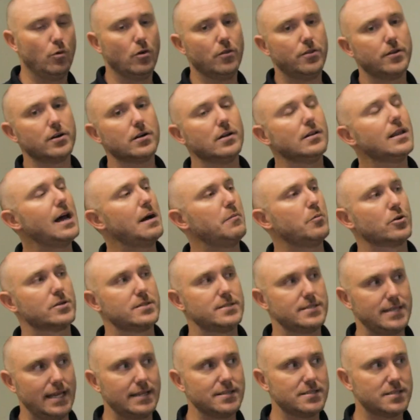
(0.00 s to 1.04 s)
Well, they're a lot more
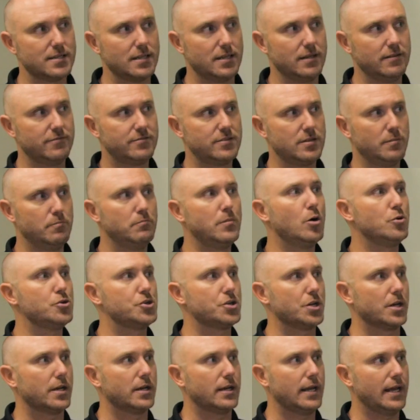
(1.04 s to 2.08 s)
sensitive to
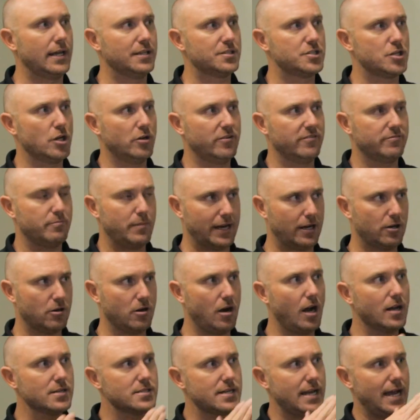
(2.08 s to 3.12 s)
motion. And so if my
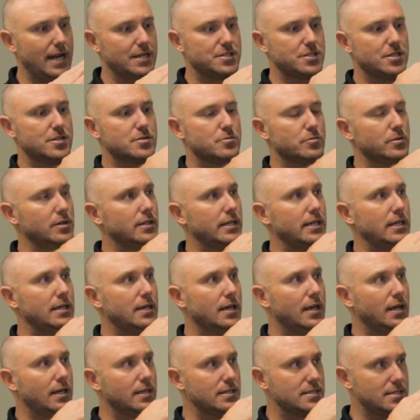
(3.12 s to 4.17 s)
crosshatch is
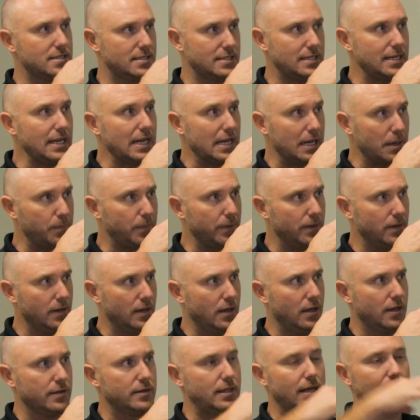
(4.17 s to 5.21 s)
really steep,
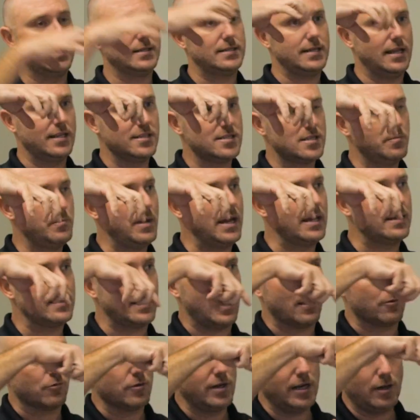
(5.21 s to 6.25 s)
then it tends to make
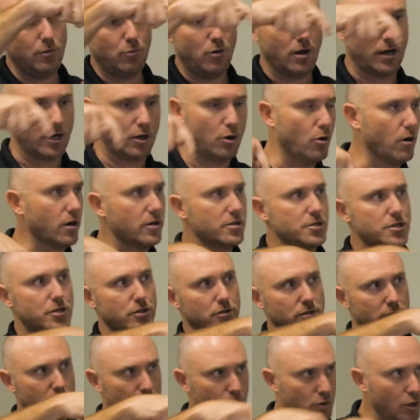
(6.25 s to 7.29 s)
that ring want to
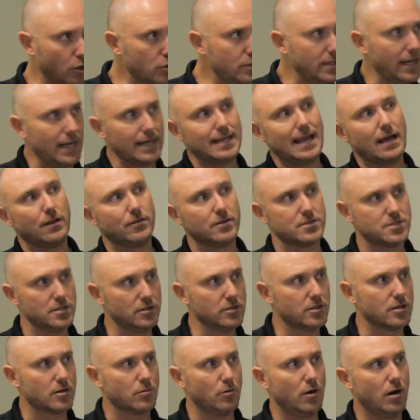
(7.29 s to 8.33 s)
corkscrew and rotate down the
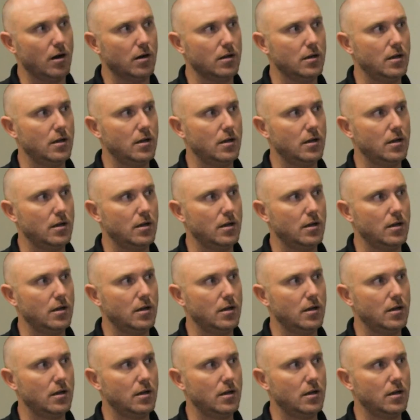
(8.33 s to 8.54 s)
cylinder wall.